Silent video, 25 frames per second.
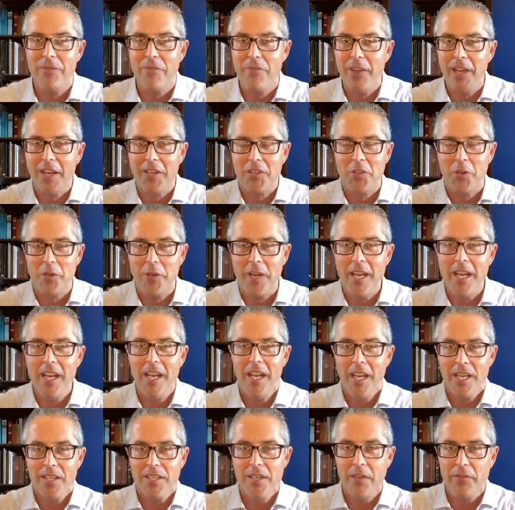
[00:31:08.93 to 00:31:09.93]
Victory
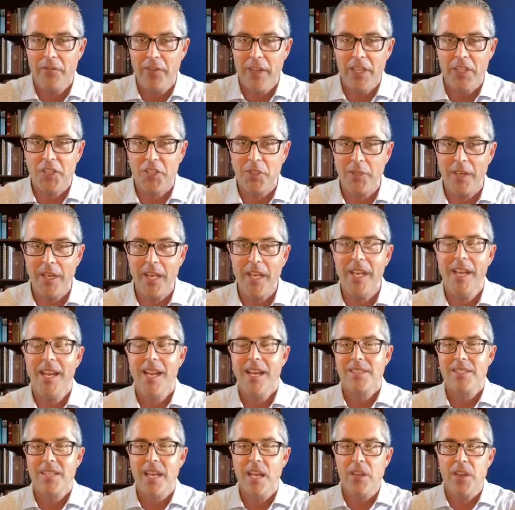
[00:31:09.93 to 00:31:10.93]
to victory.
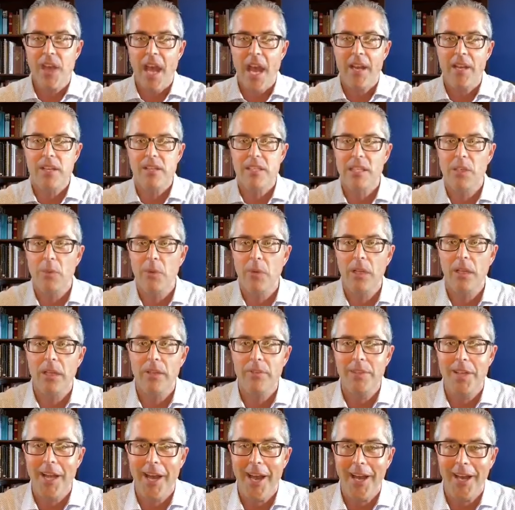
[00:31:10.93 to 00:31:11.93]
Say that is the will
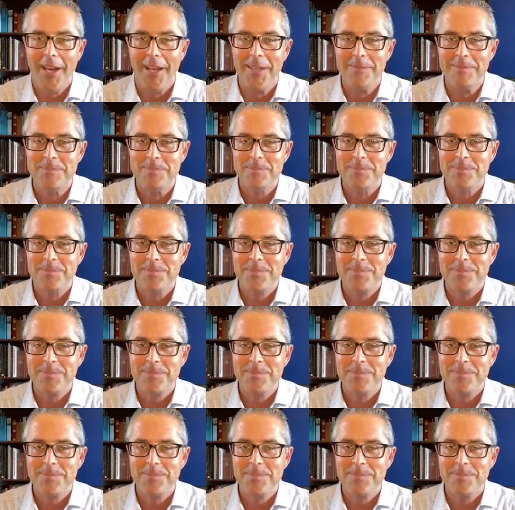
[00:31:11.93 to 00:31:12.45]
of God.